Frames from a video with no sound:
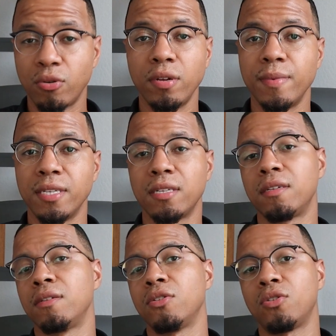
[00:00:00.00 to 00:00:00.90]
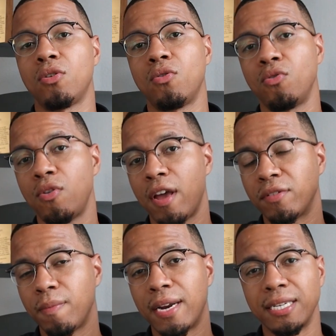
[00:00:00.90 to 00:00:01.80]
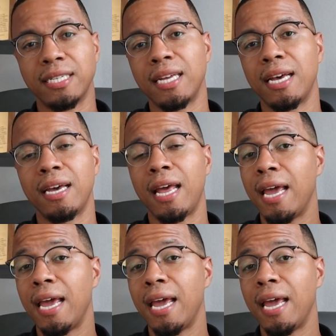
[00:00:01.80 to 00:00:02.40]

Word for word: agreements. So you have somebody sign,